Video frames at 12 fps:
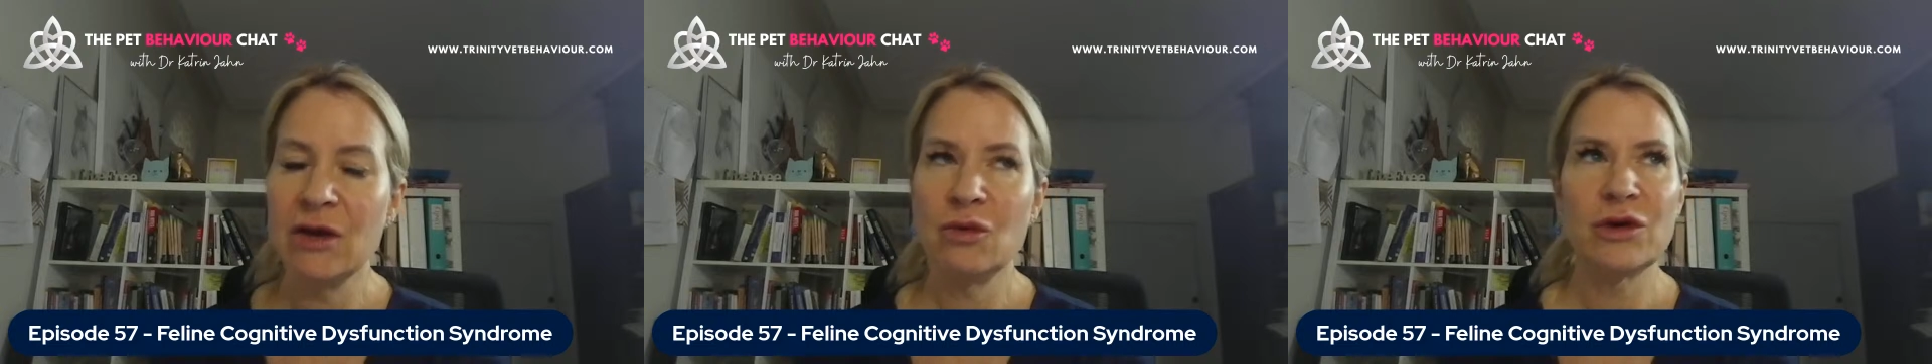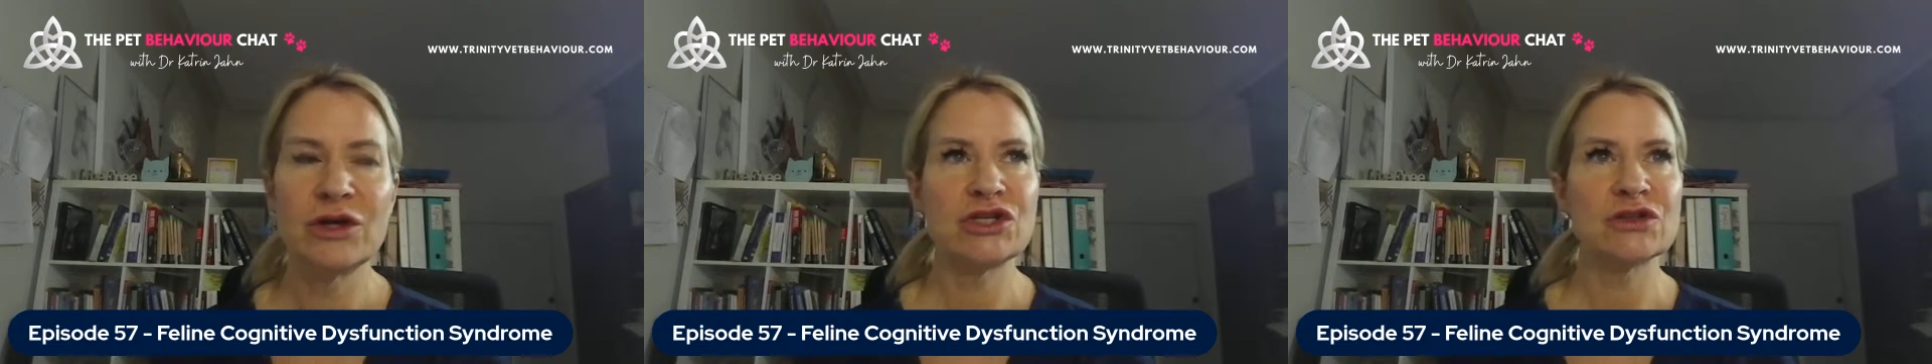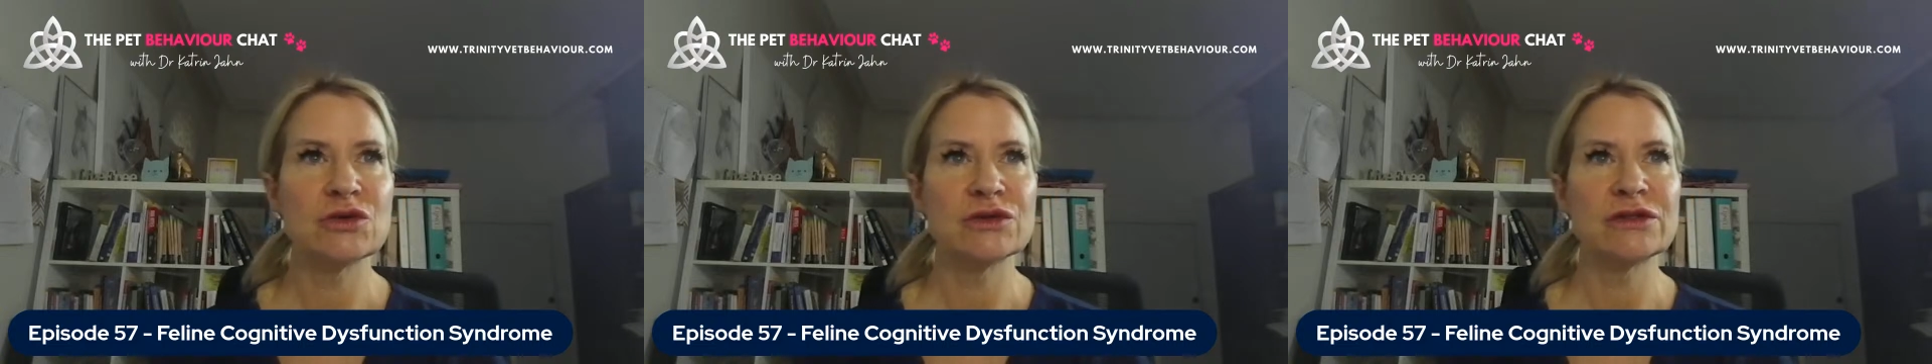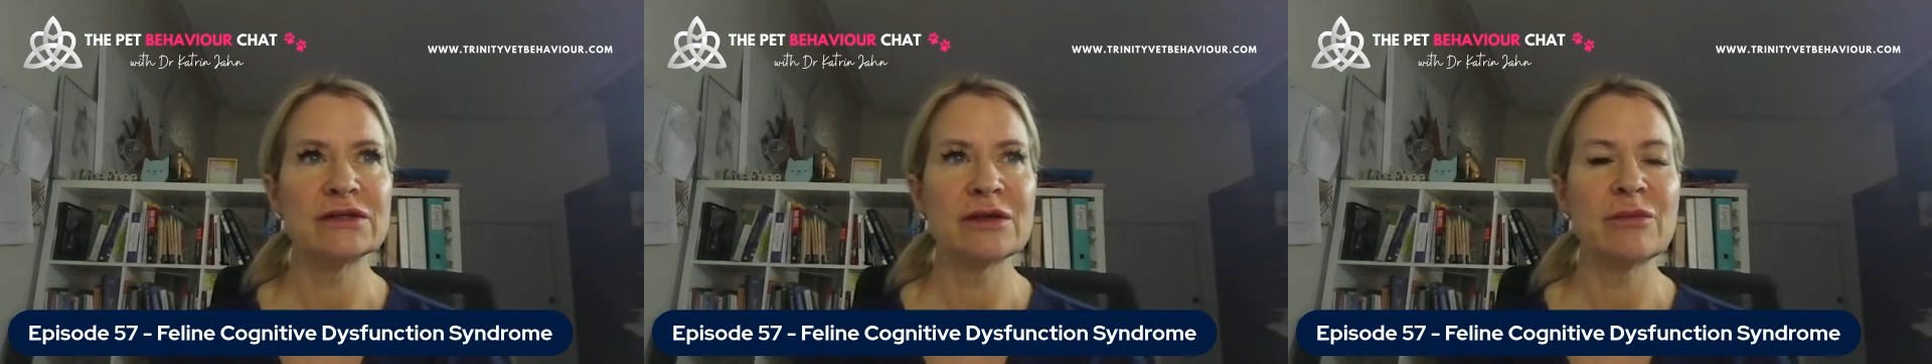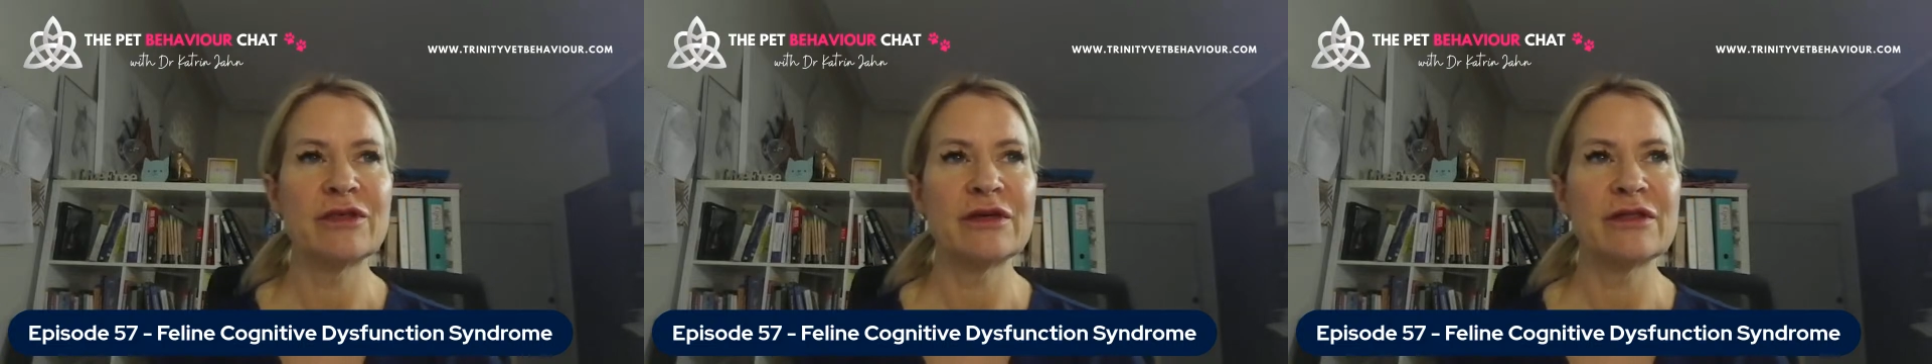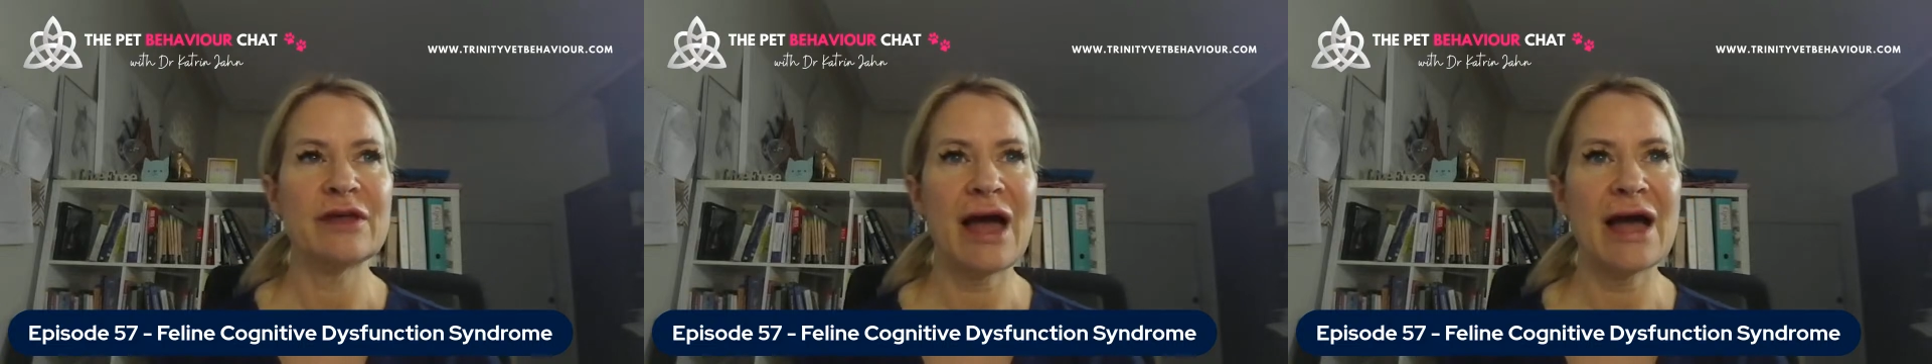which is also
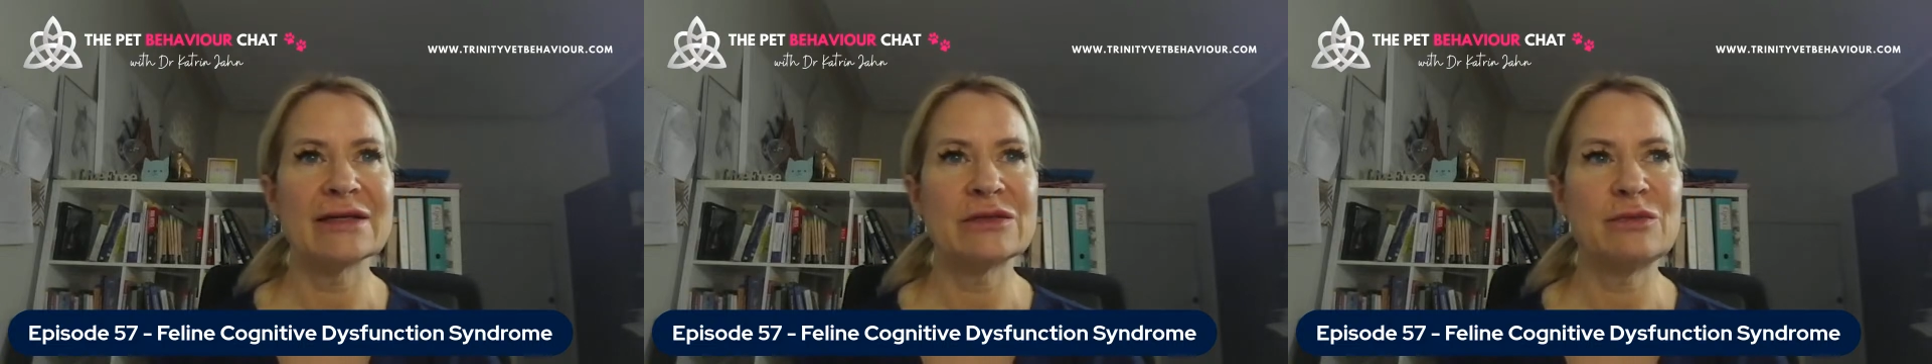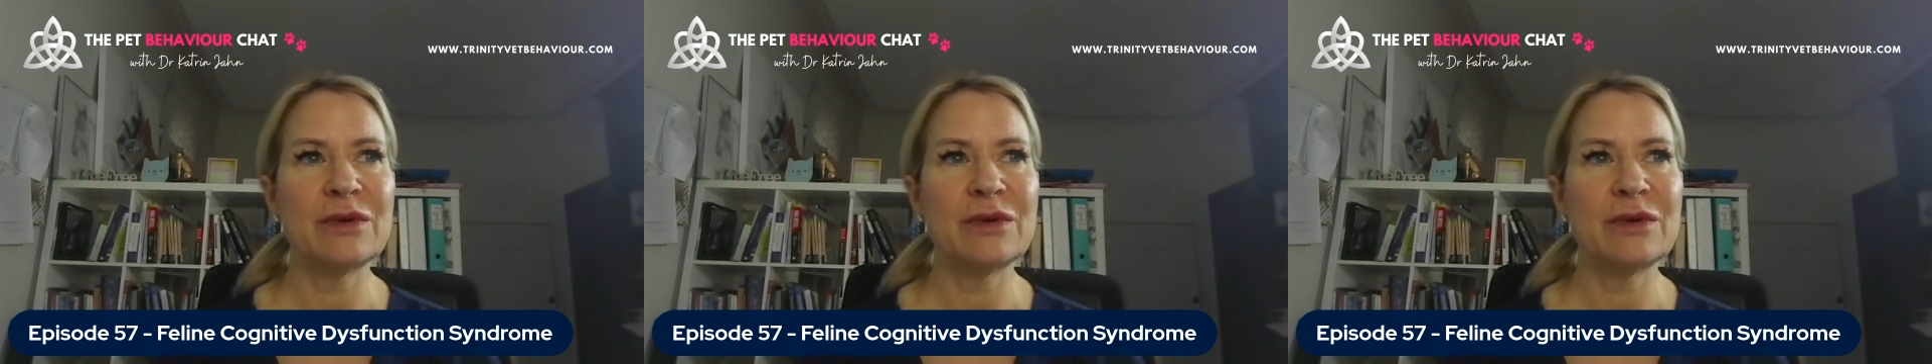something that has